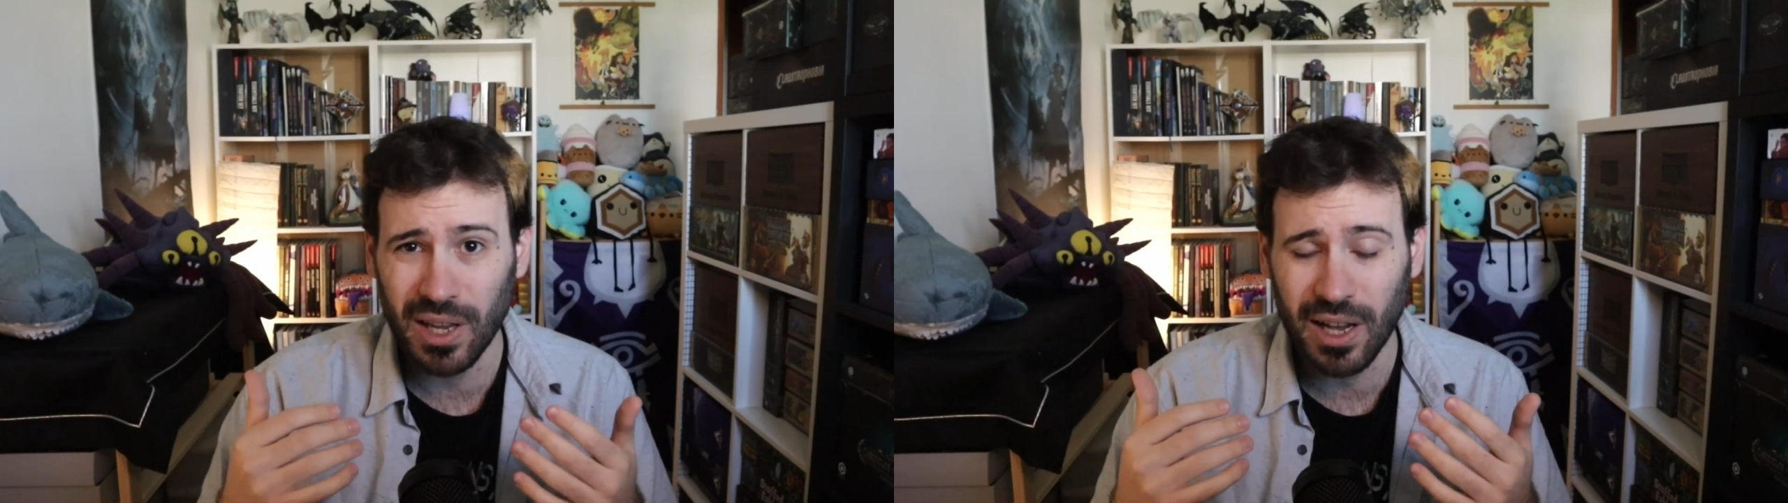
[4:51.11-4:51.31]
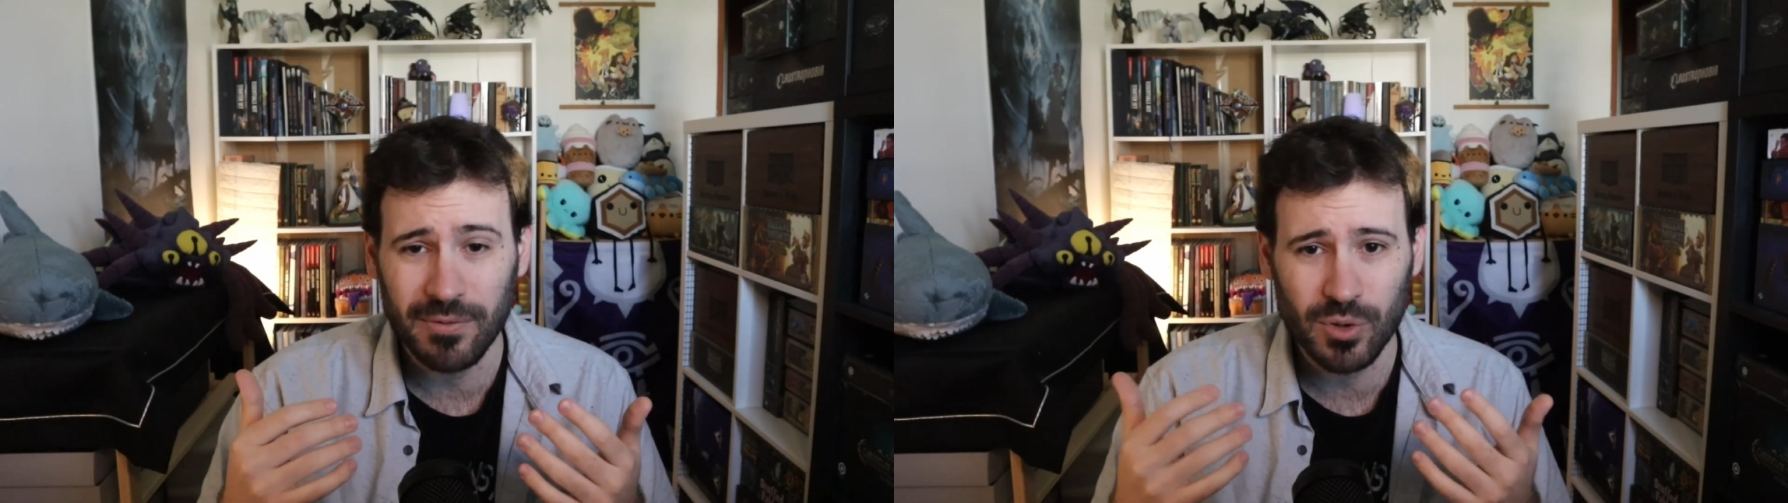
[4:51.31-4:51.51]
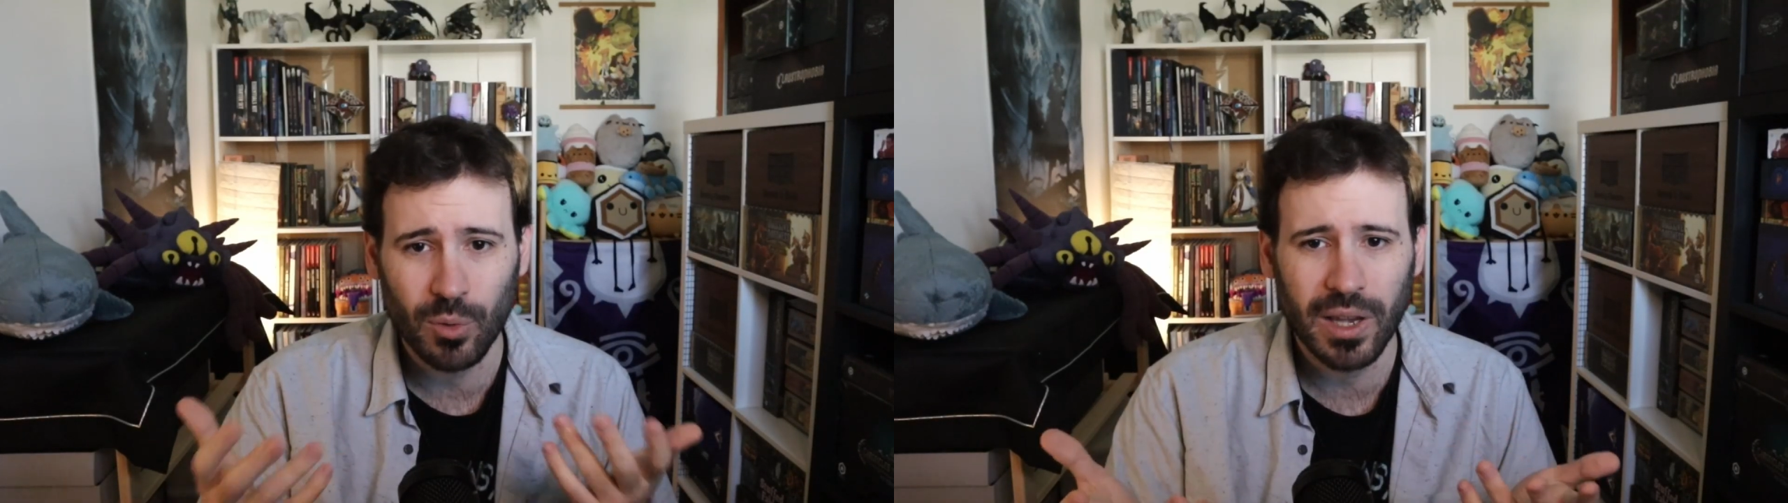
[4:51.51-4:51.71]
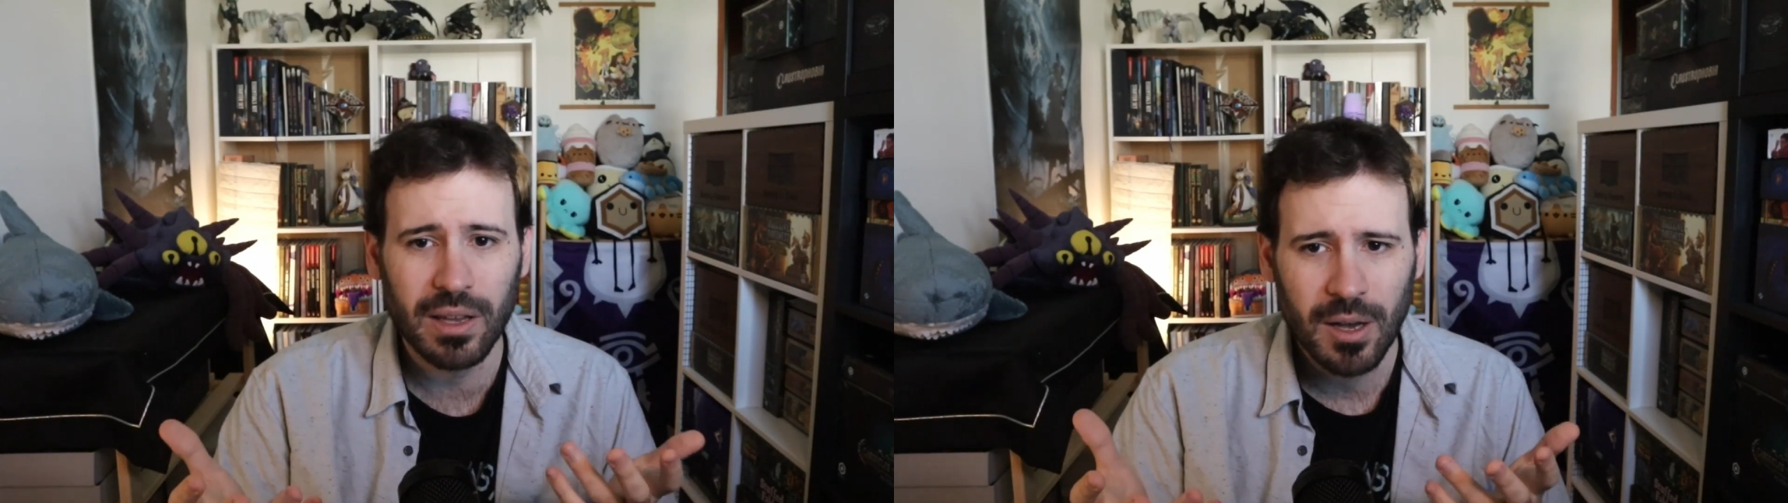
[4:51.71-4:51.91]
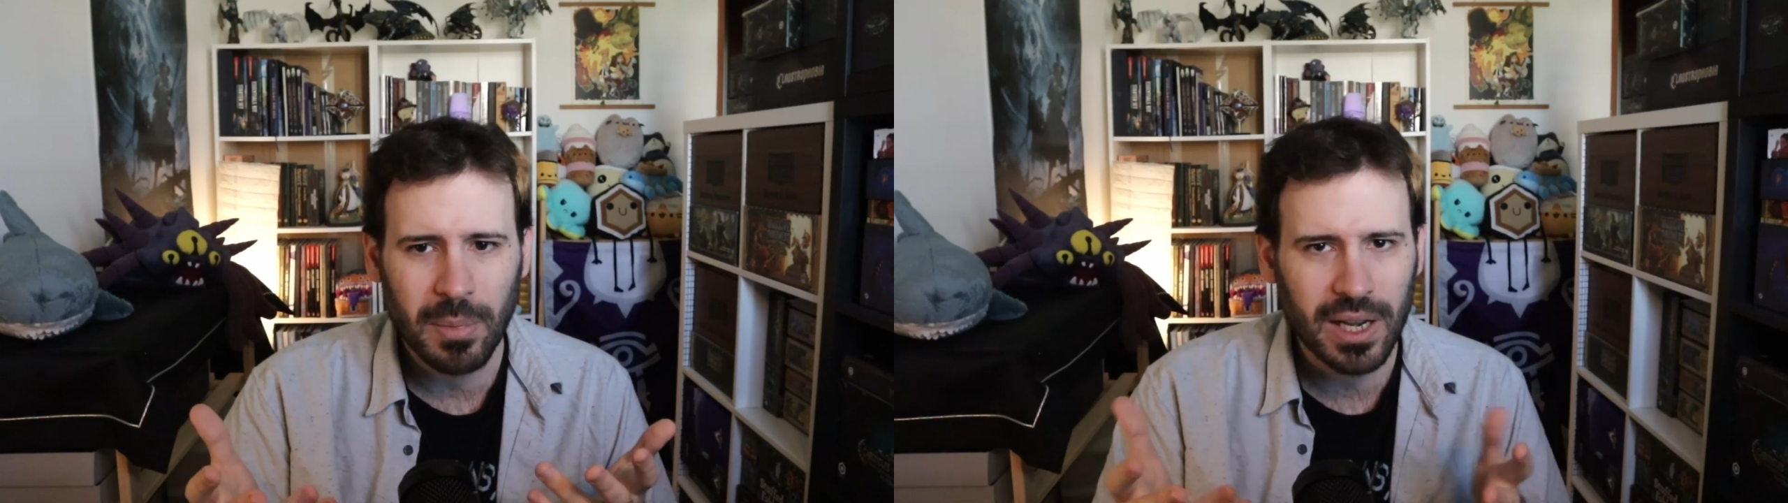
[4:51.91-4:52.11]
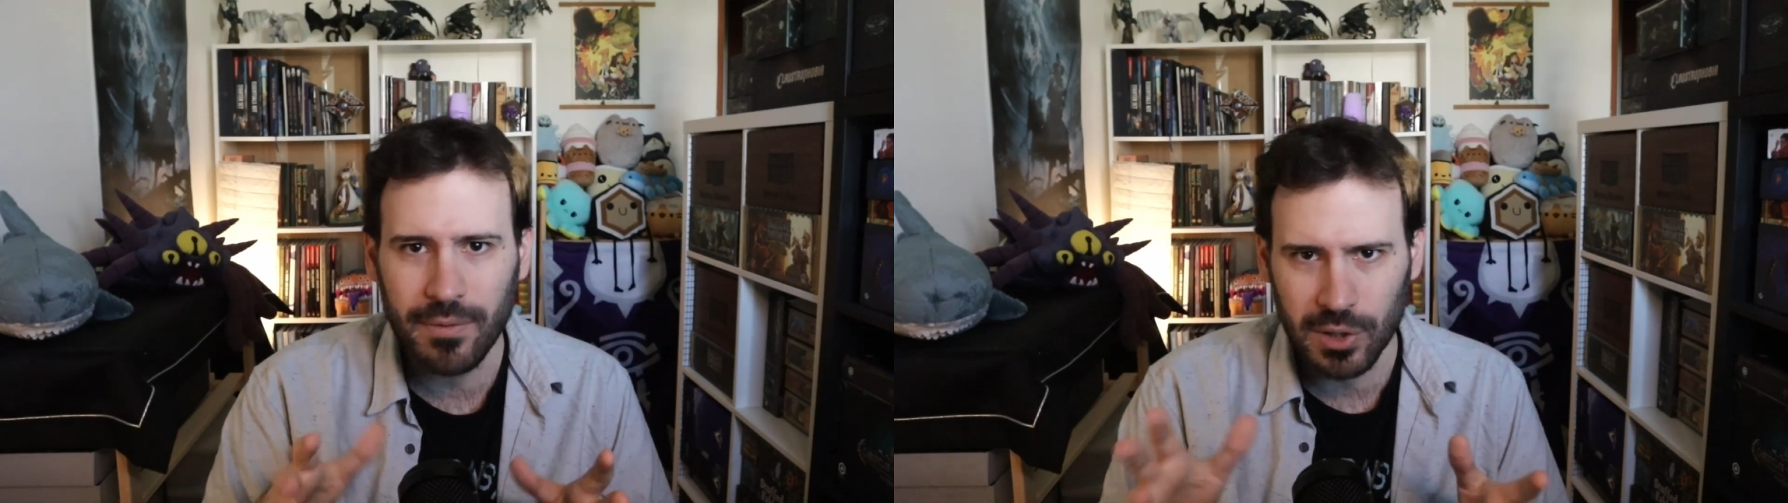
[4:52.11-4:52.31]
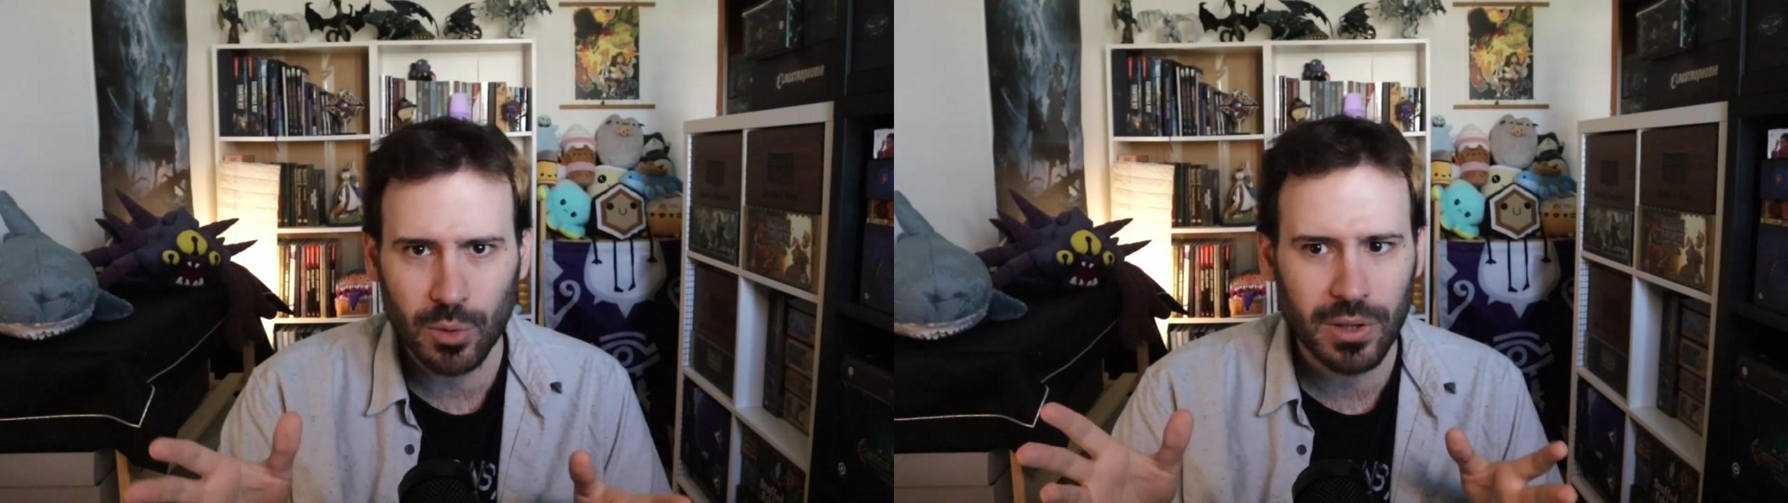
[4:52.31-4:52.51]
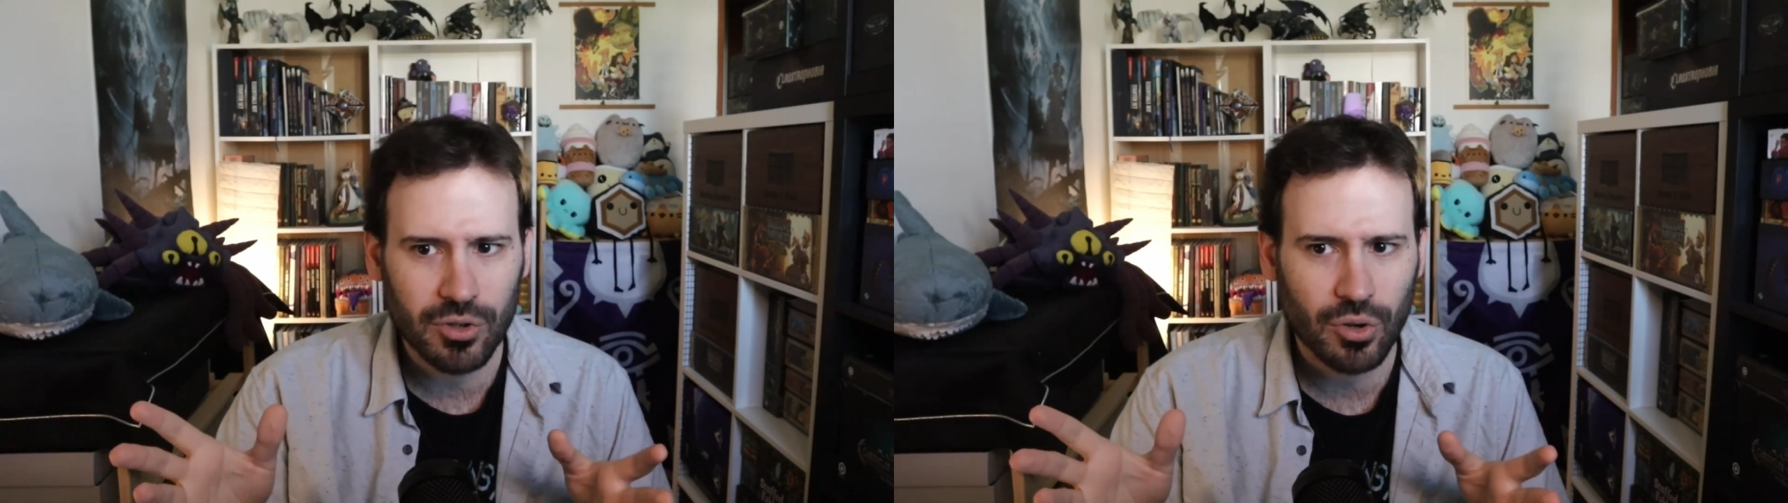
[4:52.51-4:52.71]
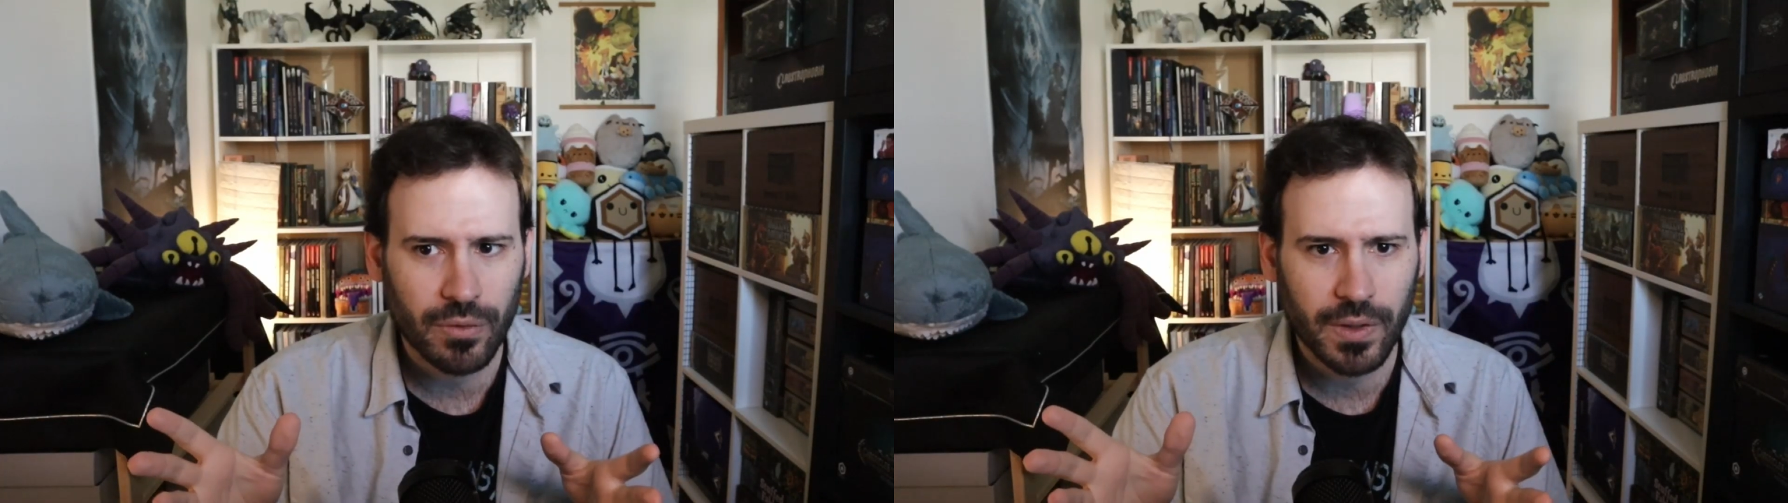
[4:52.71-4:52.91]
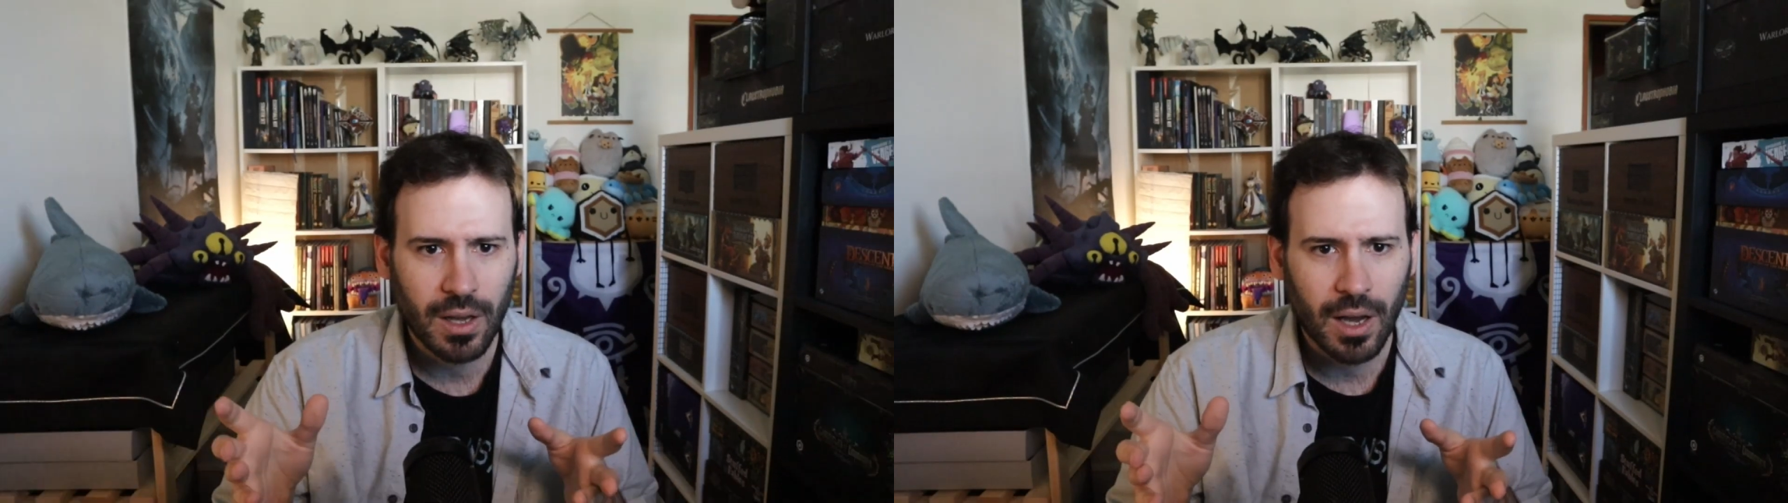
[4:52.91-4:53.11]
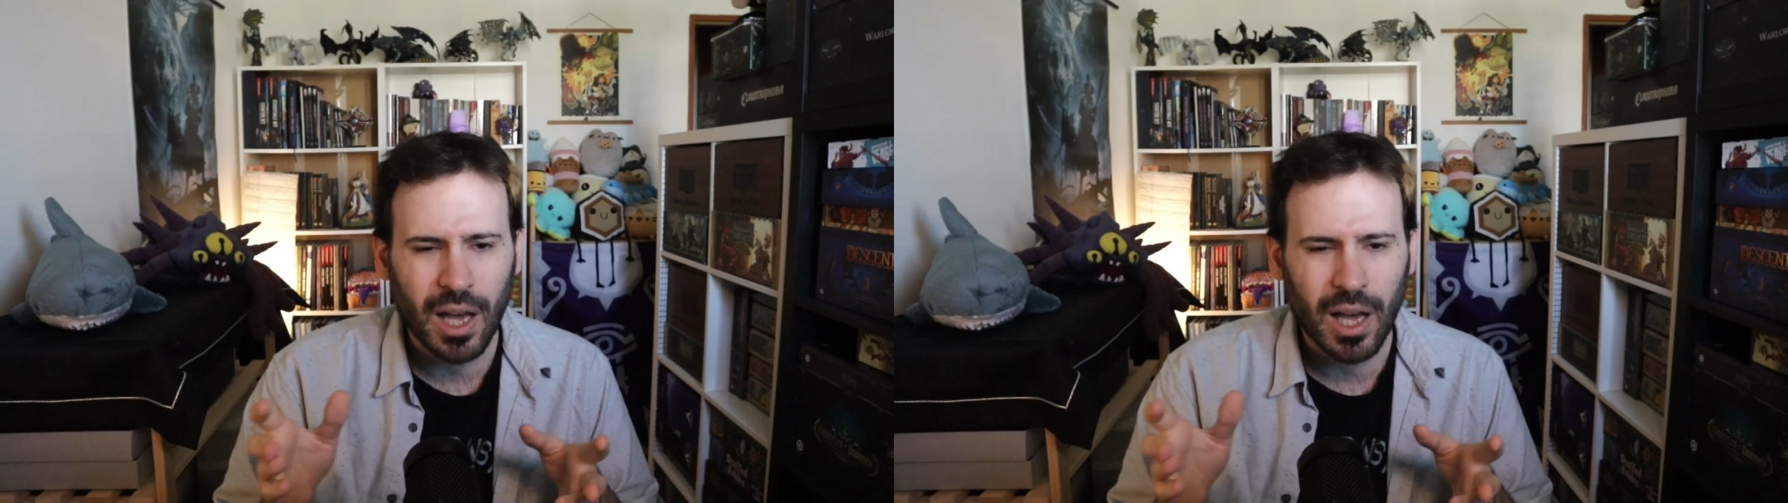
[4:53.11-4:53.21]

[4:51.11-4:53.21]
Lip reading: have showcased by never doing this sort of thing.